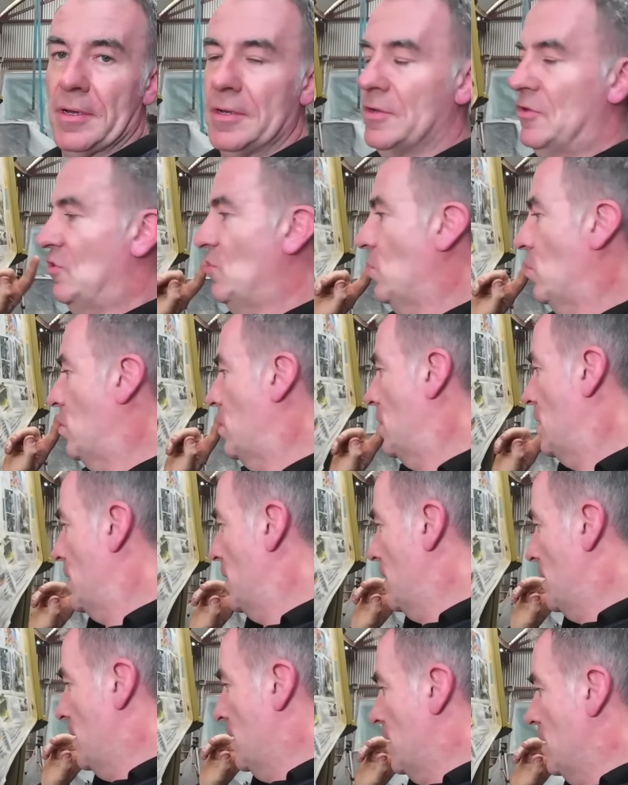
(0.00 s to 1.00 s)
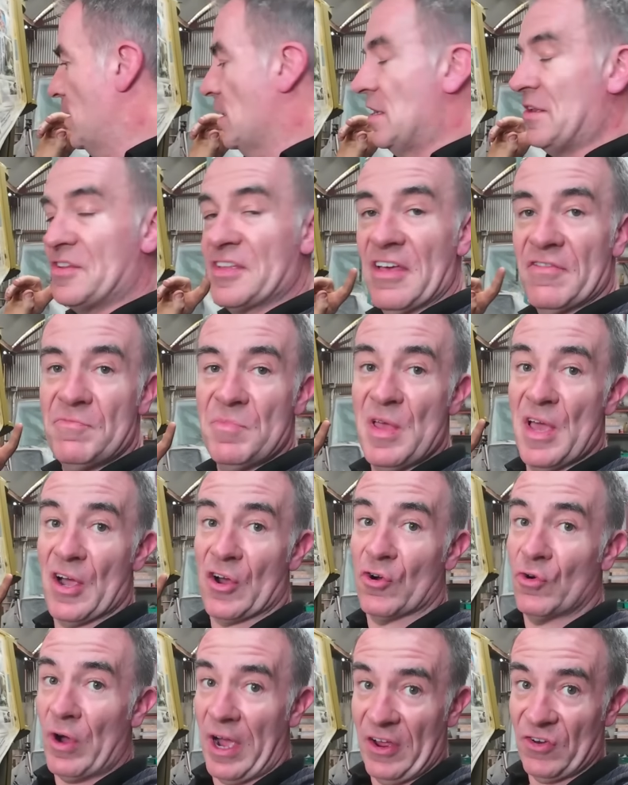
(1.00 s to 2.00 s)
So he's given me a
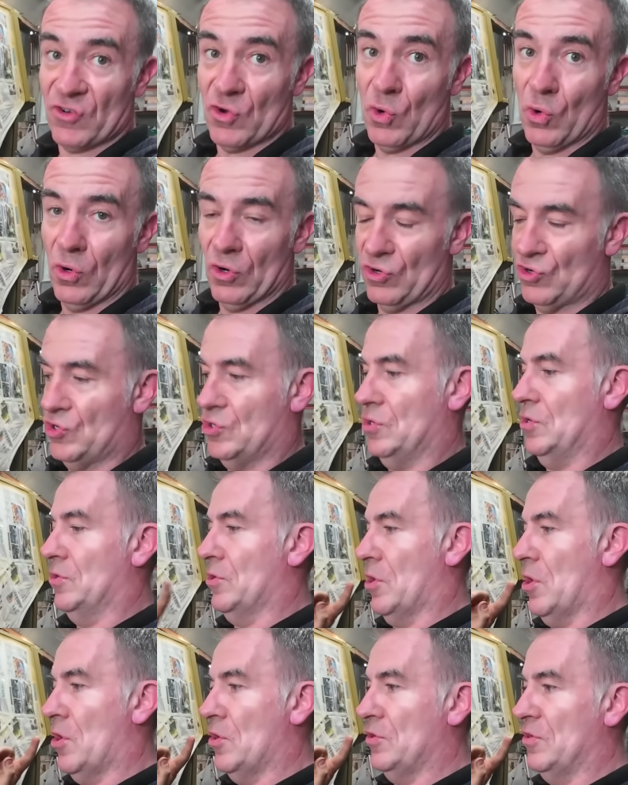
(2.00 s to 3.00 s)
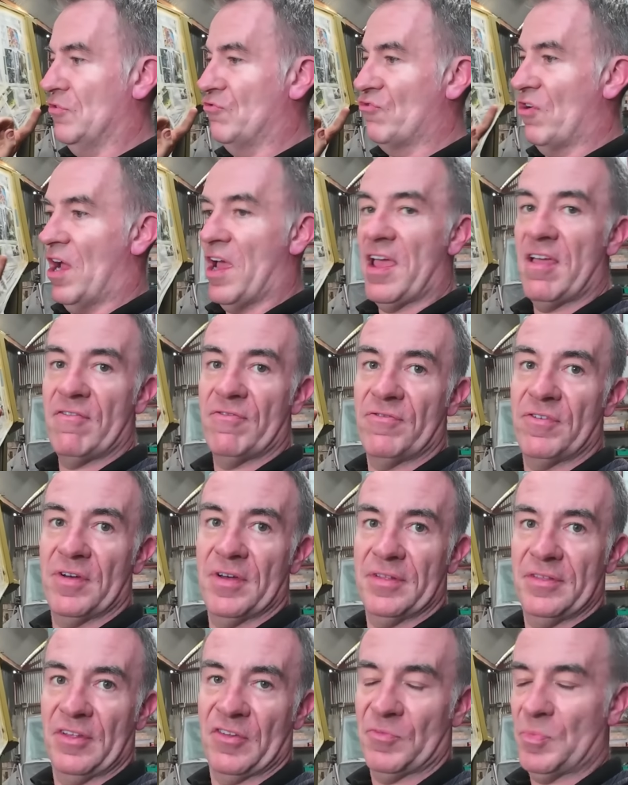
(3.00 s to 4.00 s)
crash course on how to drive
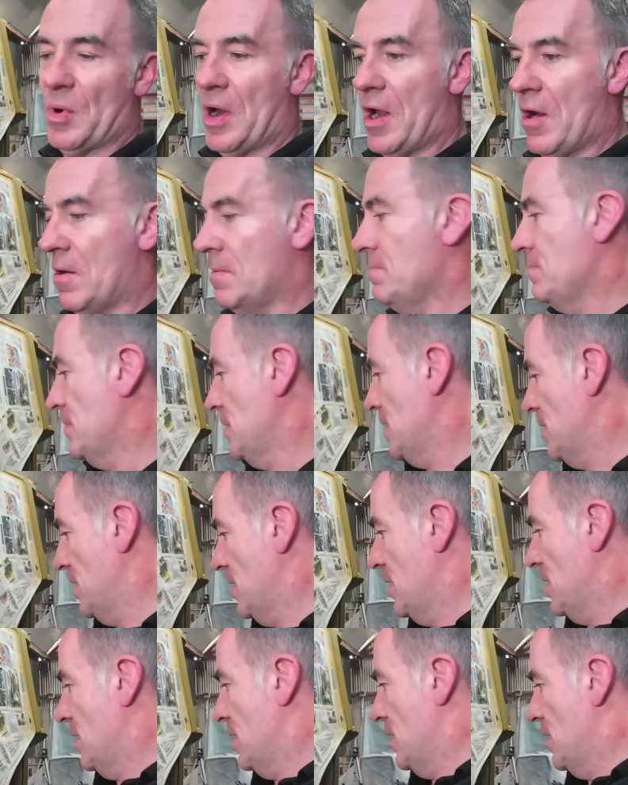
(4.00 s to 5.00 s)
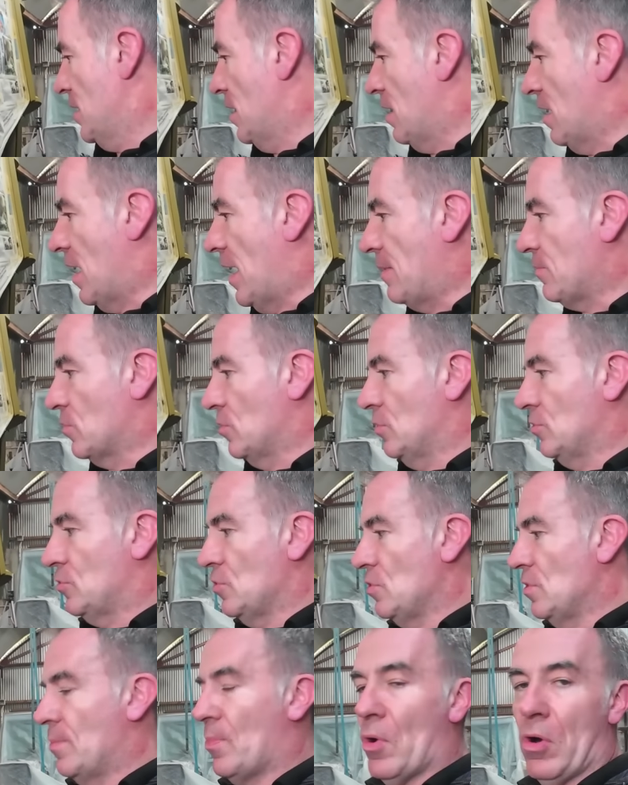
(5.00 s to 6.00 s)
the sprayer. I'm going to
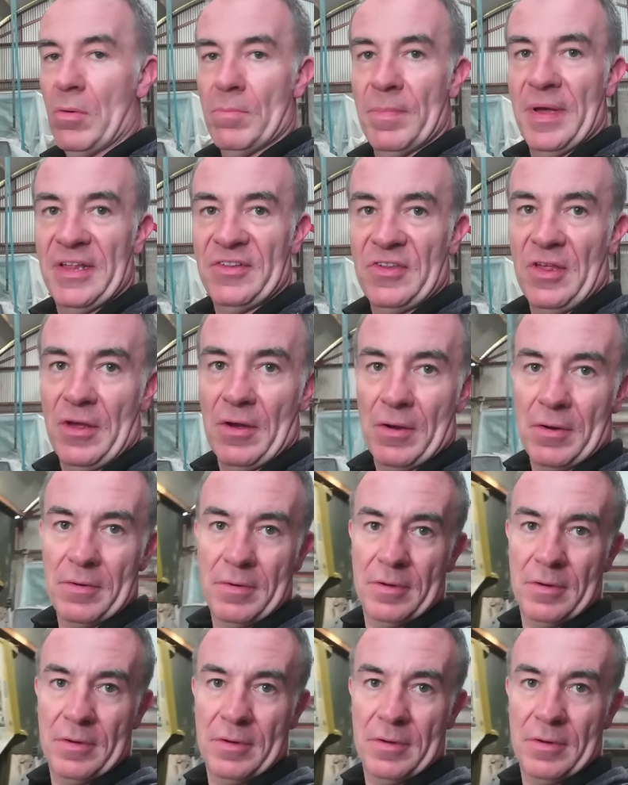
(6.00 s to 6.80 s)
do the bottom bits here.